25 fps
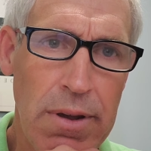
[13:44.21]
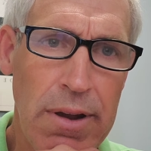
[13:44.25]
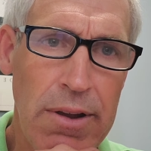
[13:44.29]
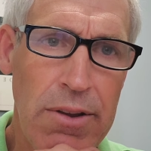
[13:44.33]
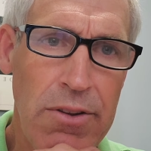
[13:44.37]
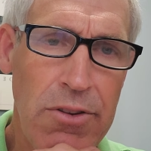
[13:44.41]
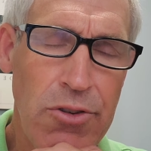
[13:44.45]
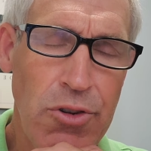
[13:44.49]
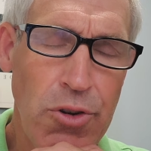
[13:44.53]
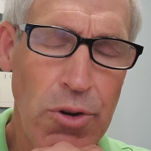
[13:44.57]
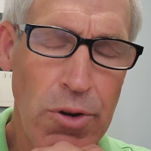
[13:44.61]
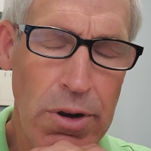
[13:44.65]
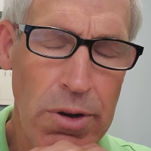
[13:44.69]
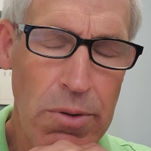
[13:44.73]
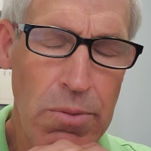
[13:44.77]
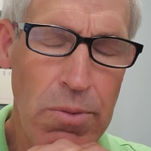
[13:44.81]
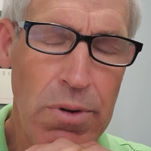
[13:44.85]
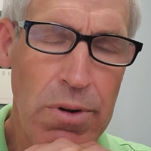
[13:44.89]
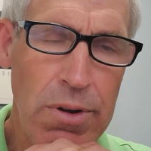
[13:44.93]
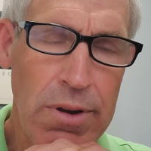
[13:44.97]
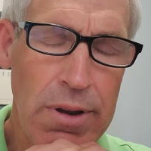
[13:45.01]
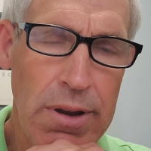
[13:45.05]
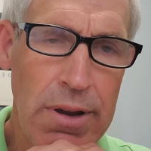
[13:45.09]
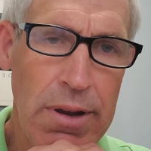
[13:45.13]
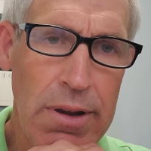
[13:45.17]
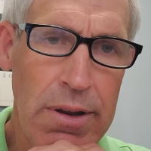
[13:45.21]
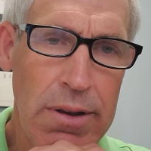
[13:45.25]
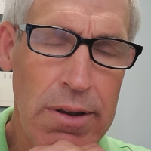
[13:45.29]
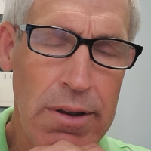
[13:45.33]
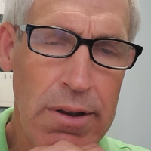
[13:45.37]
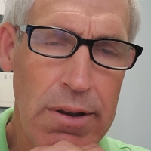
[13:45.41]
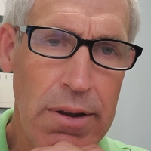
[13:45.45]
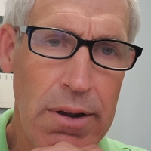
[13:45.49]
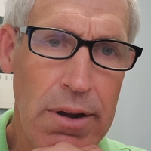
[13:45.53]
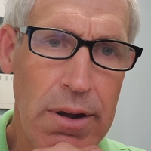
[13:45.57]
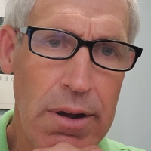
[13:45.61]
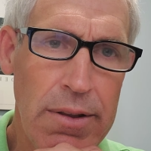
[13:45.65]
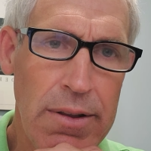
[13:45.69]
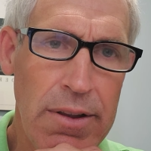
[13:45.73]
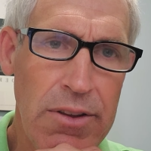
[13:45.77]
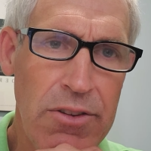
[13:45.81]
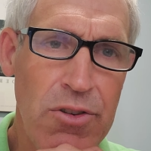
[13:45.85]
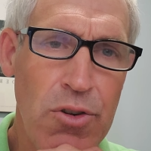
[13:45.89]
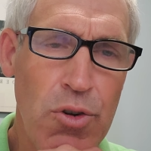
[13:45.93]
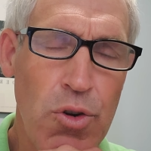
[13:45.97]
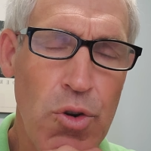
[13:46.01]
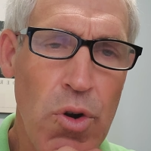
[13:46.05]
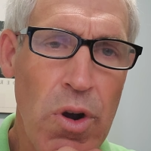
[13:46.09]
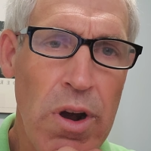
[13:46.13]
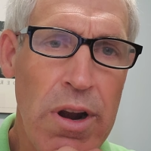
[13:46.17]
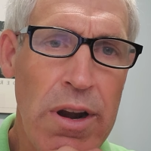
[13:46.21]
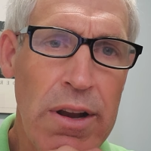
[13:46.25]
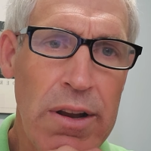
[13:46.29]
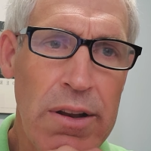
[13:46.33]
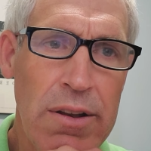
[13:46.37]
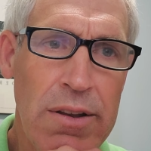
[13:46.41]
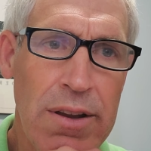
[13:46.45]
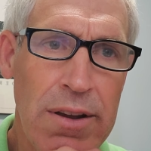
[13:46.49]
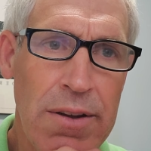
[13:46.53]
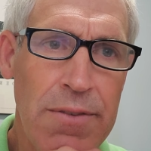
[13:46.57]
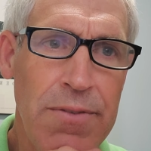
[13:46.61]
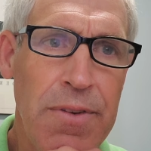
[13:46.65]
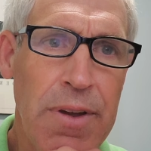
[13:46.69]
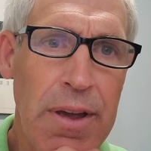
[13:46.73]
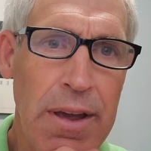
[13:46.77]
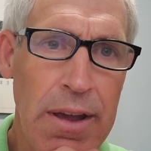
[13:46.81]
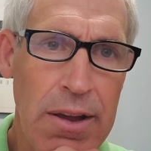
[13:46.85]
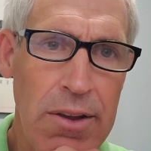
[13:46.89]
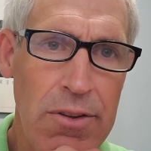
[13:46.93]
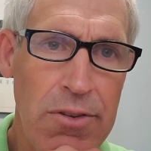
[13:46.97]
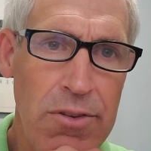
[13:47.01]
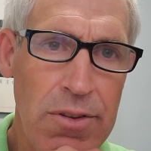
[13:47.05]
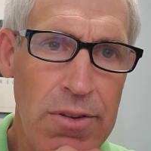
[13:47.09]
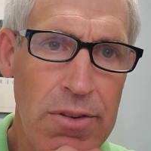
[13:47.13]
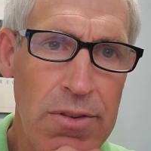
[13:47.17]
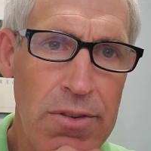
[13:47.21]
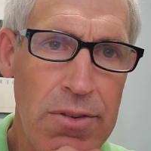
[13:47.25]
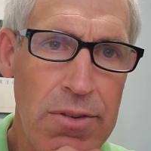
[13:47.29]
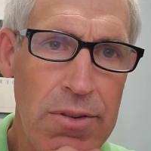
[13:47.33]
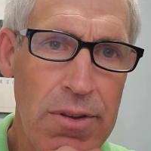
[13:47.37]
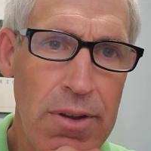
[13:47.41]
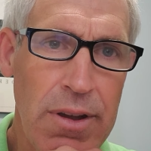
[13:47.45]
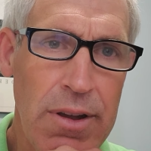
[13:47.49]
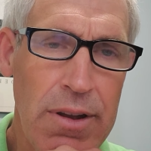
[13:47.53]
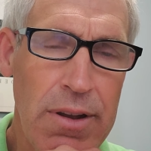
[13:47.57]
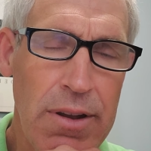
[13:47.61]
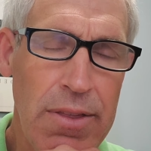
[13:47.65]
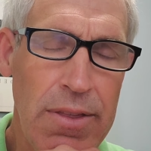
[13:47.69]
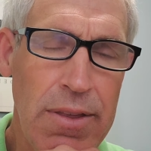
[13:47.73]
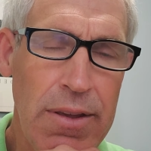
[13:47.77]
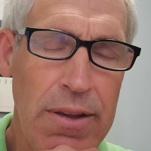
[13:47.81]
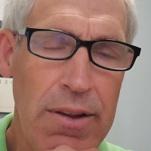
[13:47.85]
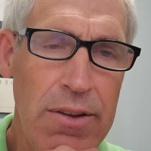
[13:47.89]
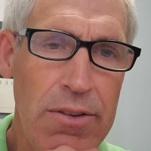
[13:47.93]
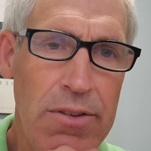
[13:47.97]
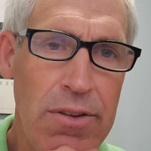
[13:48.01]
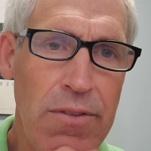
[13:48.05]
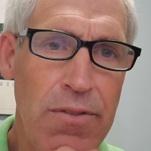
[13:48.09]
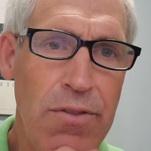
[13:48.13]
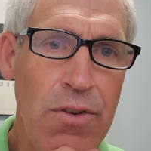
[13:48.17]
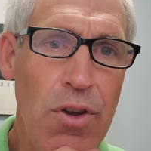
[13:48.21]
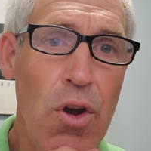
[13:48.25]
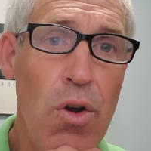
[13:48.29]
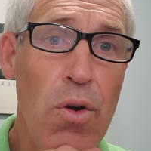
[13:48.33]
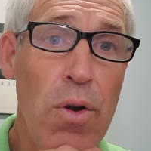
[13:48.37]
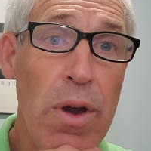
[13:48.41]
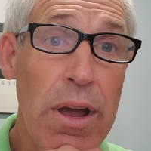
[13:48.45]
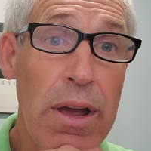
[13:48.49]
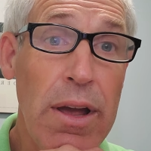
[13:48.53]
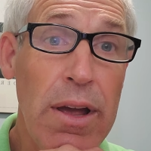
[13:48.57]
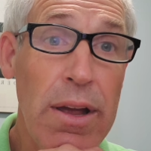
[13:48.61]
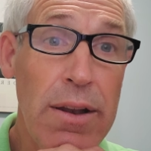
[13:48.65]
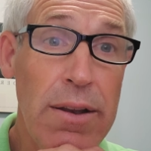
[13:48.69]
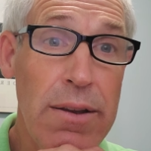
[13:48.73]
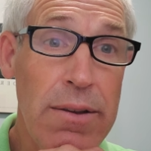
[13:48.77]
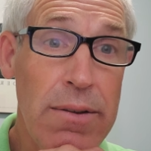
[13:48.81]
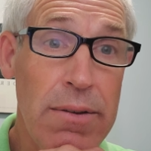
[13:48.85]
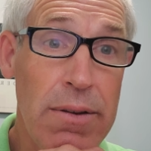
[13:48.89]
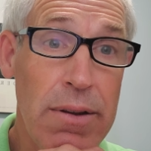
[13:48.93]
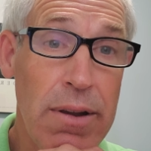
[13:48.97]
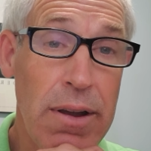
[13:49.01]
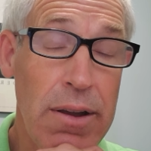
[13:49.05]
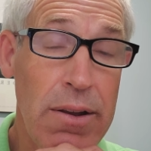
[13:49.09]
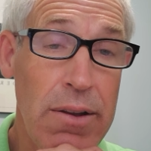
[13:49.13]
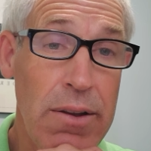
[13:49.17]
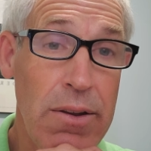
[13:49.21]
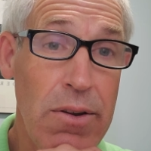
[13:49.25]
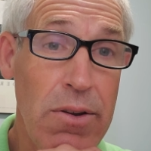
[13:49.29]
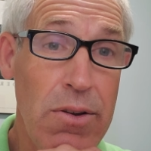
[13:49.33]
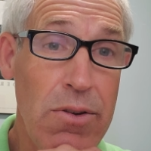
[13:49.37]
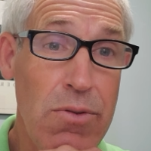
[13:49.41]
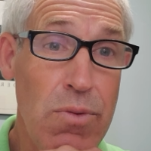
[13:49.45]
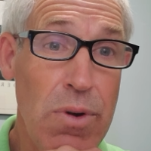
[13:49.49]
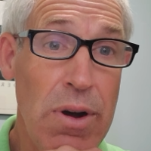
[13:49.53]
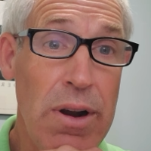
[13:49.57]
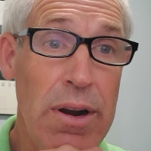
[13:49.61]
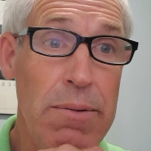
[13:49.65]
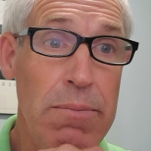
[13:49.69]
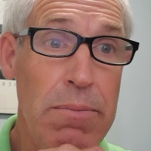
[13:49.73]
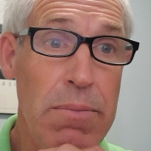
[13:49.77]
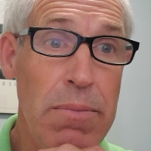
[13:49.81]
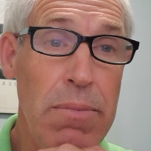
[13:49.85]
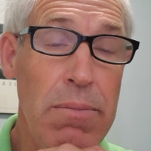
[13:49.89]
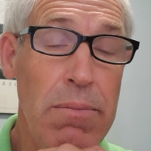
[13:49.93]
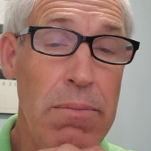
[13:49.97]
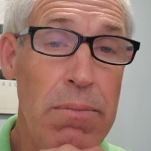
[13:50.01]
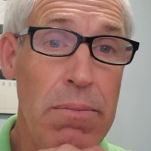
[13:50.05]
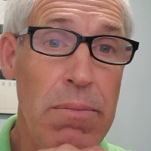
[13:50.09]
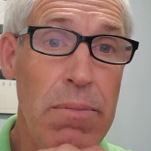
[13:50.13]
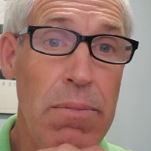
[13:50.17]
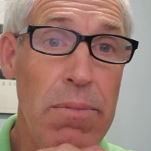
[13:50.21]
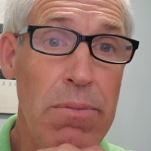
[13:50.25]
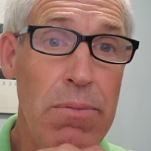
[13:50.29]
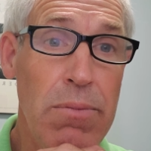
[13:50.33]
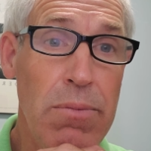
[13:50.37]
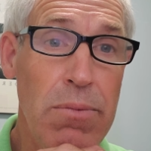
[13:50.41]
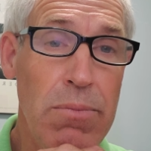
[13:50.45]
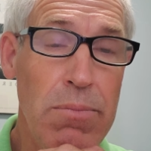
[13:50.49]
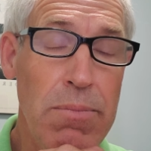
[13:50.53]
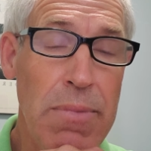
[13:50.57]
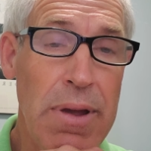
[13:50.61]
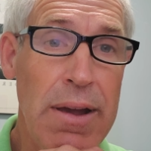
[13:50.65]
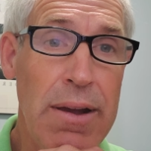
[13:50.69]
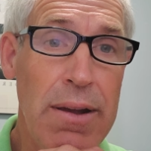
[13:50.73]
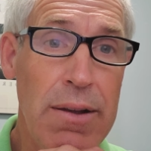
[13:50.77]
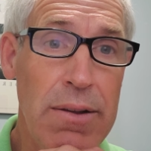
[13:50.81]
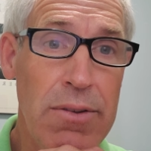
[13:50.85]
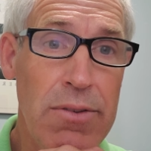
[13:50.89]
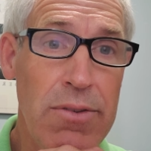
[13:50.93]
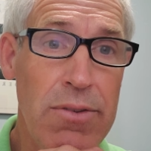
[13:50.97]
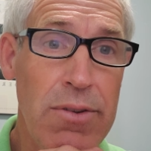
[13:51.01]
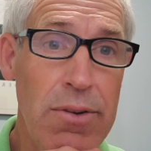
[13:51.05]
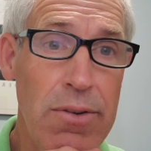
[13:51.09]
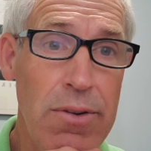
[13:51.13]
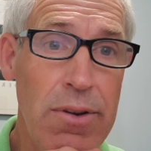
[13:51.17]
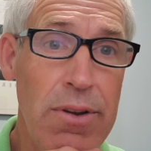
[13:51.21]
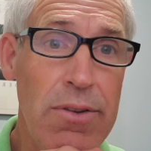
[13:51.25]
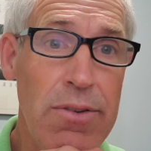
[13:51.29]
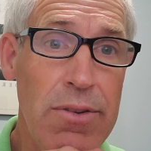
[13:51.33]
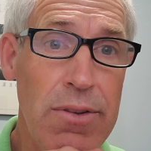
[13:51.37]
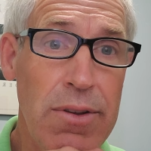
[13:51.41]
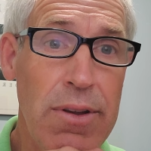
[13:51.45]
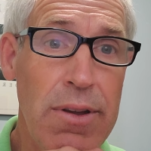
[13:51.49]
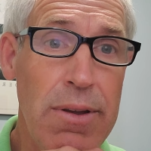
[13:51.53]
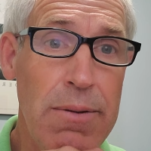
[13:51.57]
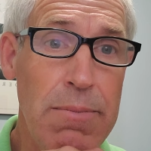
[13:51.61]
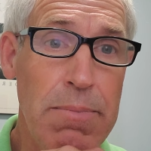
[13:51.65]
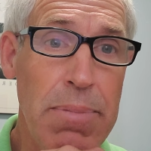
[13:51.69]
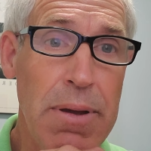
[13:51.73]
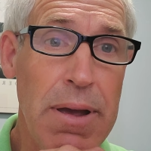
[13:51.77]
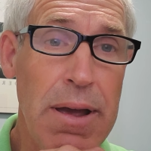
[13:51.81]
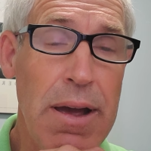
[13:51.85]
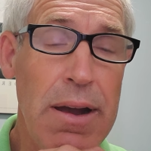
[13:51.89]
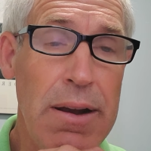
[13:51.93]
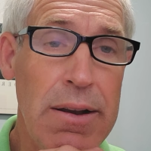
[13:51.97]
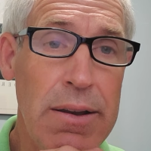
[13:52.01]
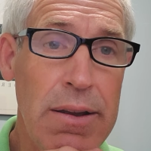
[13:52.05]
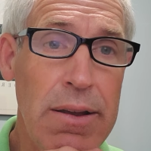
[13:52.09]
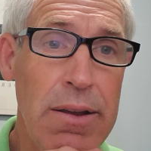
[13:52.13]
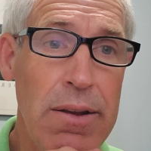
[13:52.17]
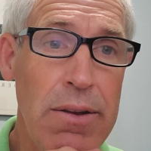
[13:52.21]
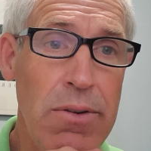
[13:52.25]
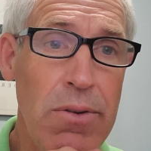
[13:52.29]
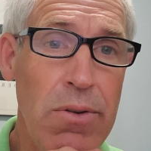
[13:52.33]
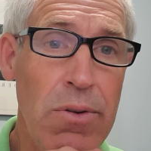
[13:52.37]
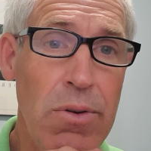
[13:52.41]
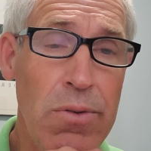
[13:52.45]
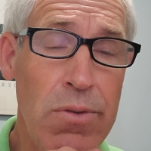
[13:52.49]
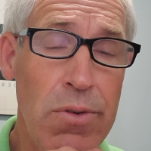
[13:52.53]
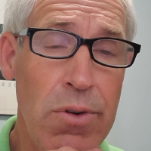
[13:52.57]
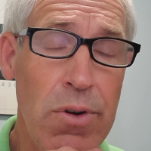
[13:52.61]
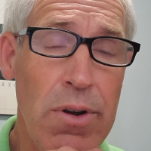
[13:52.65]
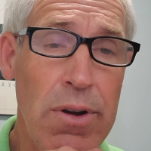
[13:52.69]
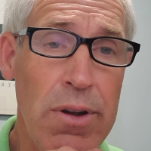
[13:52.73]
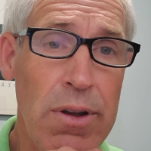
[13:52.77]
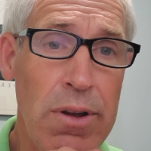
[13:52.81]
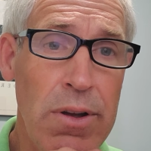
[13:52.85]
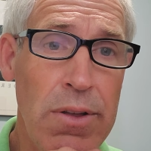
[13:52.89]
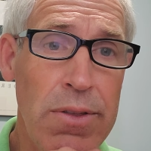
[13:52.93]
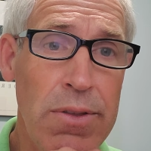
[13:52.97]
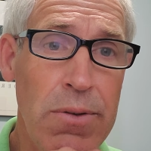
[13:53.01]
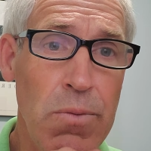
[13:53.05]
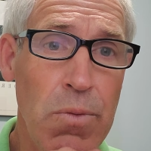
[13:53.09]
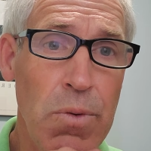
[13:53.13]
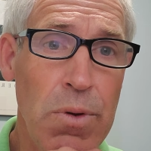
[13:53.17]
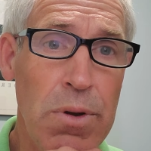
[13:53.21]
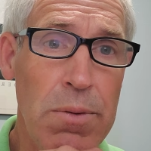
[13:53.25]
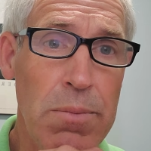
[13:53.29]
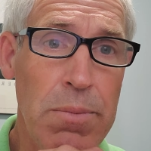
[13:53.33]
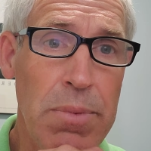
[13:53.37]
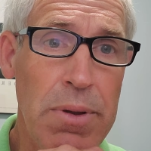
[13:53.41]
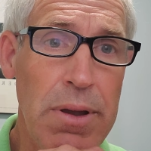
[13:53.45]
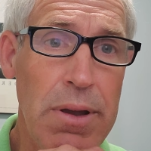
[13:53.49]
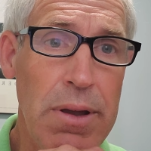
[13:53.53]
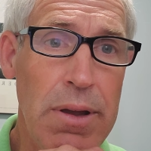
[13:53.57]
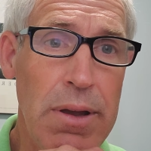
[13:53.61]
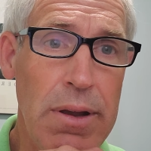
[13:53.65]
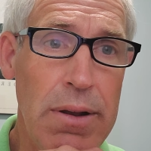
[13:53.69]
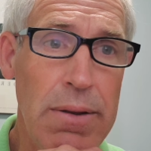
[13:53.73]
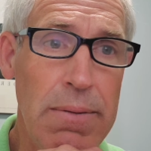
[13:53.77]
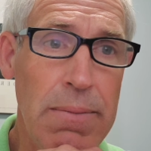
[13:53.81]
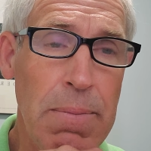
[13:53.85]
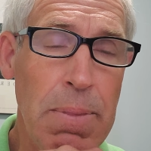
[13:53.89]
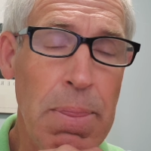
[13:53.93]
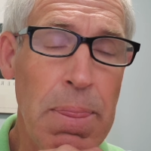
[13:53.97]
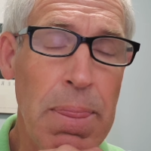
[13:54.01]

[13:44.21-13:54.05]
I enjoy working on these chronic tough cases. And the thing is, if you're in and you want to make a serious impact in your overall health and well-being,